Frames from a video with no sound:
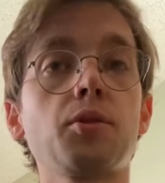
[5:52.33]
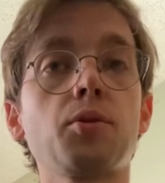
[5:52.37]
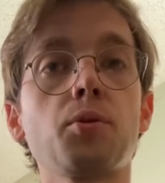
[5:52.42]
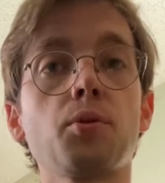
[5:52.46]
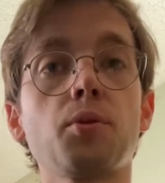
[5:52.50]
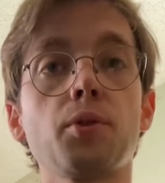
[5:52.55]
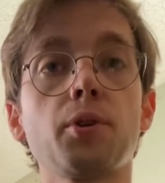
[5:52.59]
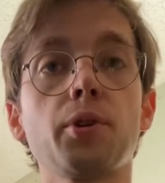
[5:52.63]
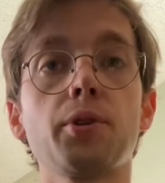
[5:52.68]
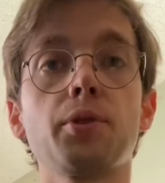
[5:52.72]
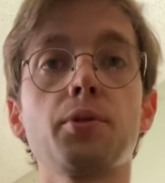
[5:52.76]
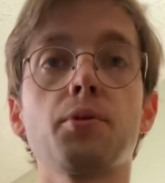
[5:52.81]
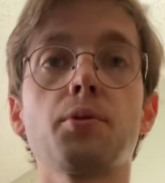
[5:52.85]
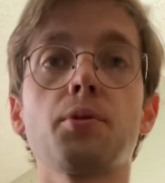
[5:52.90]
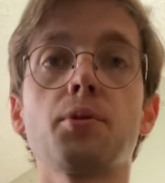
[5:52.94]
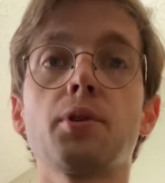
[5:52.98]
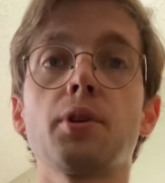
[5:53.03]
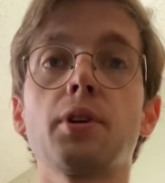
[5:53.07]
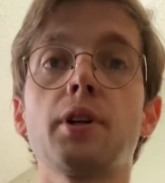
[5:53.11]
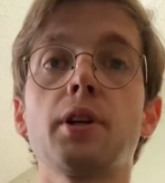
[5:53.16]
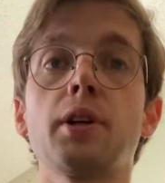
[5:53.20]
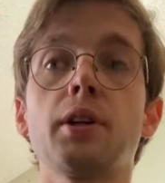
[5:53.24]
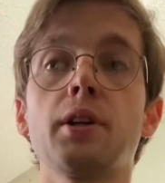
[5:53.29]
chord
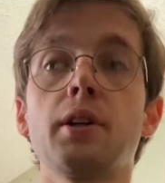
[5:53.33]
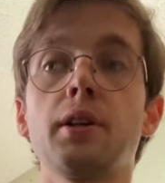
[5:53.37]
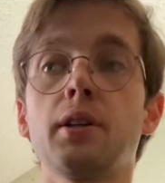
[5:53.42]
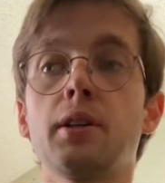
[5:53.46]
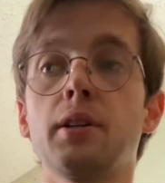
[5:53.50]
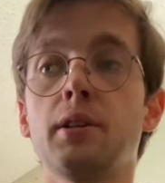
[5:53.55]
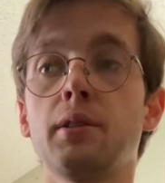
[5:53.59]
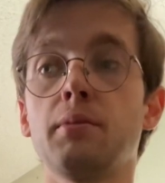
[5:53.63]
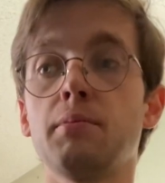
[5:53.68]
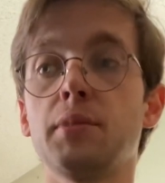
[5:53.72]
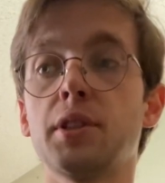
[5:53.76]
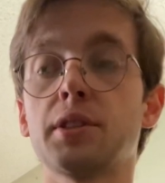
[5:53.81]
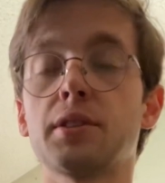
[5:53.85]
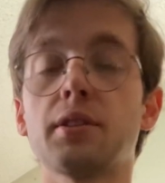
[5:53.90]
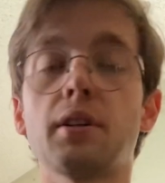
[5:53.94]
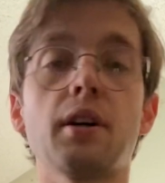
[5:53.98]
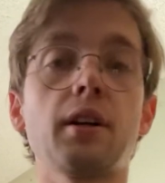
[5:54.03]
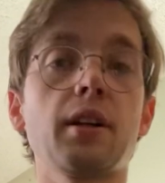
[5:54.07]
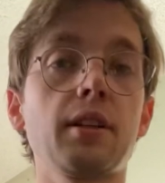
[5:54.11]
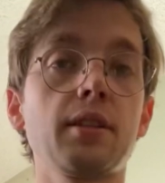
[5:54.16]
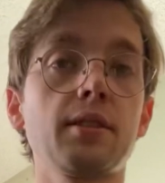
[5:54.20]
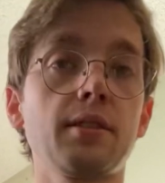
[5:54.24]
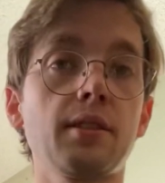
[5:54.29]
or a
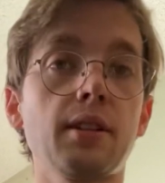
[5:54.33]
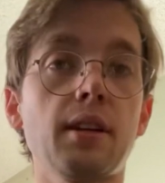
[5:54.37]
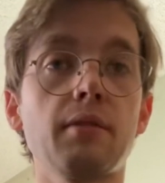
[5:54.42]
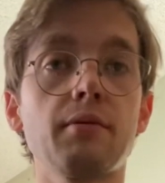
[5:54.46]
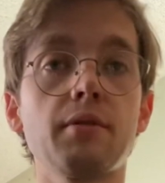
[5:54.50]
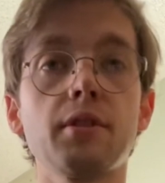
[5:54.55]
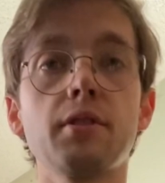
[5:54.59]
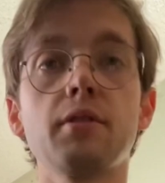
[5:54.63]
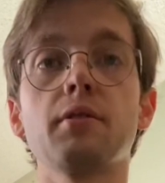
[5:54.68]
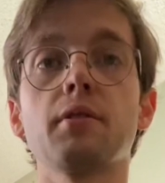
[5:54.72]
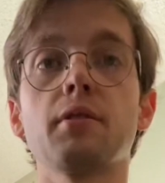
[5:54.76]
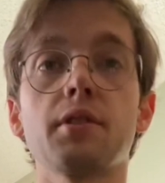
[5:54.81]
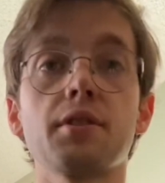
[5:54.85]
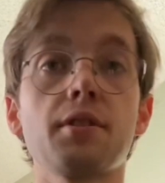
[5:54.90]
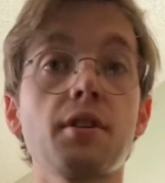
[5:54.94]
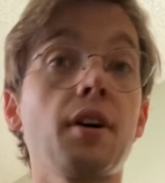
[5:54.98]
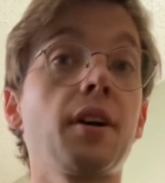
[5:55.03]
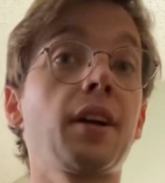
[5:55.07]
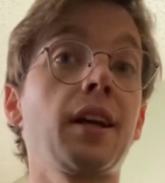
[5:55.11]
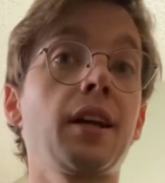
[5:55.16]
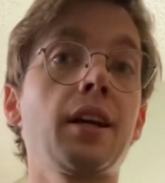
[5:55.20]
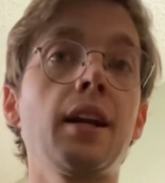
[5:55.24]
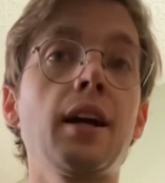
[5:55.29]
tonic 7 or a
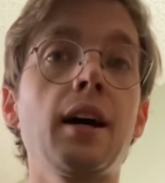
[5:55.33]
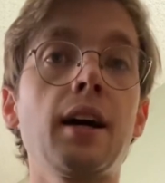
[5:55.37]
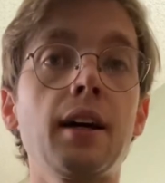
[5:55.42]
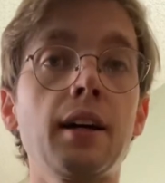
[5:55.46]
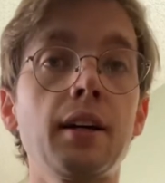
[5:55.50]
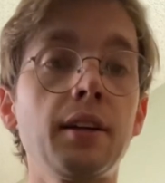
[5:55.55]
tonic 9,